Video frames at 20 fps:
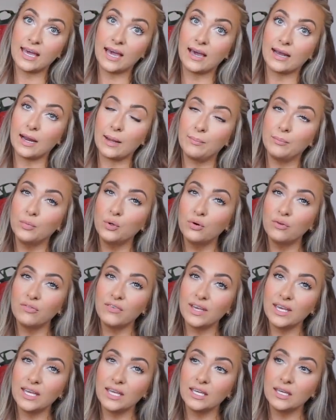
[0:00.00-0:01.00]
that I'm
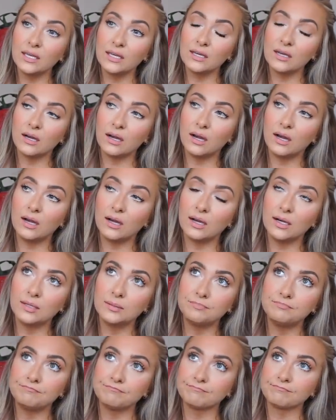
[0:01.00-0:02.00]
moving,
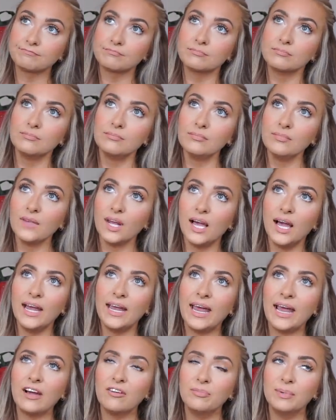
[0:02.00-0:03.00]
um, I
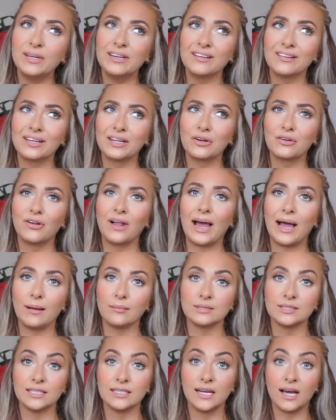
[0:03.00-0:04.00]
have been a little
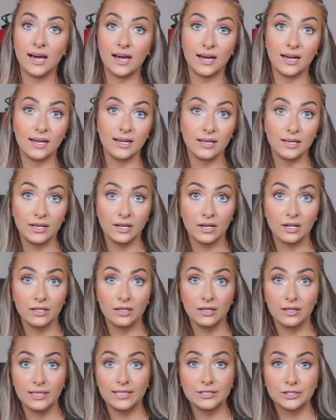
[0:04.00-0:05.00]
absent on
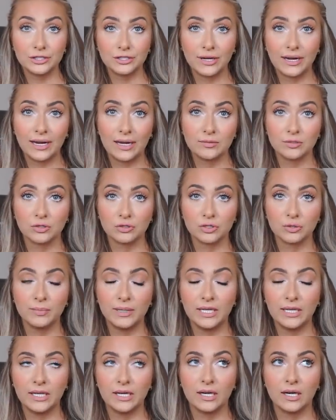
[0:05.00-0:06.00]
Instagram, social
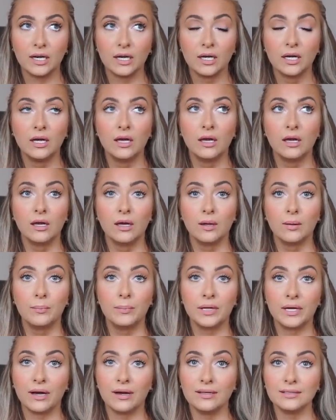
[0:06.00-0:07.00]
media,
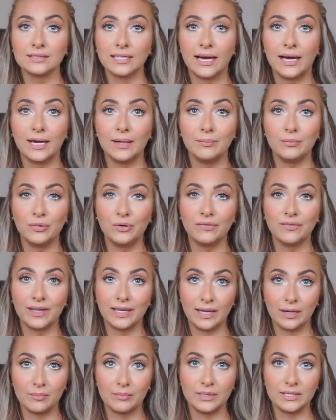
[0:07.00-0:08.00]
because I'm
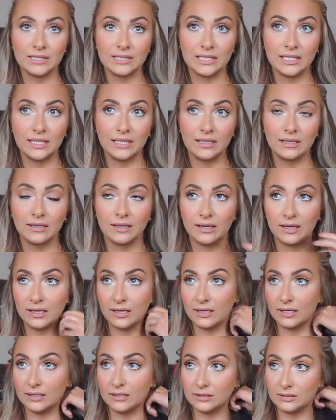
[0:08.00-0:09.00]
moving, I'm busy,
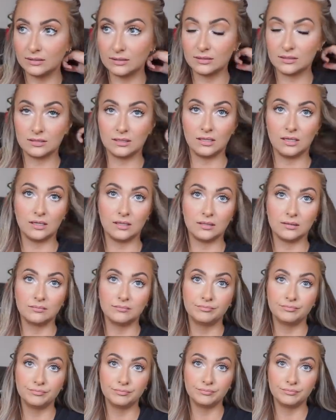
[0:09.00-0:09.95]
and um,